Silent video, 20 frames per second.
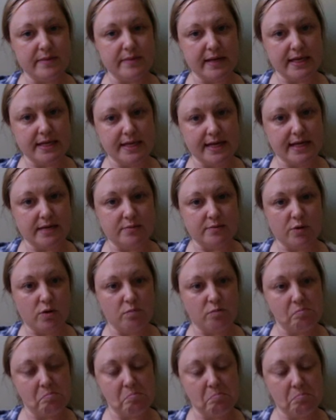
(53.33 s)
an
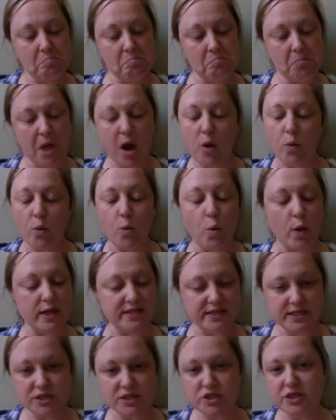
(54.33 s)
animal.
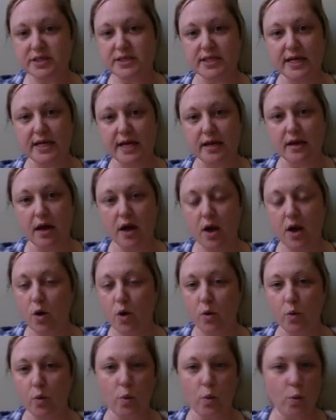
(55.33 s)
What's interesting?
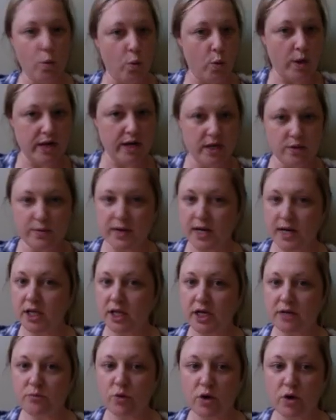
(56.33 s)
What do you want to
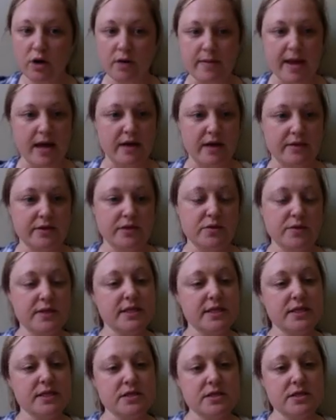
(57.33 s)
learn more about? You
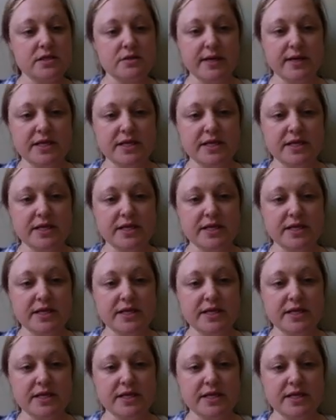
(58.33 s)
can do a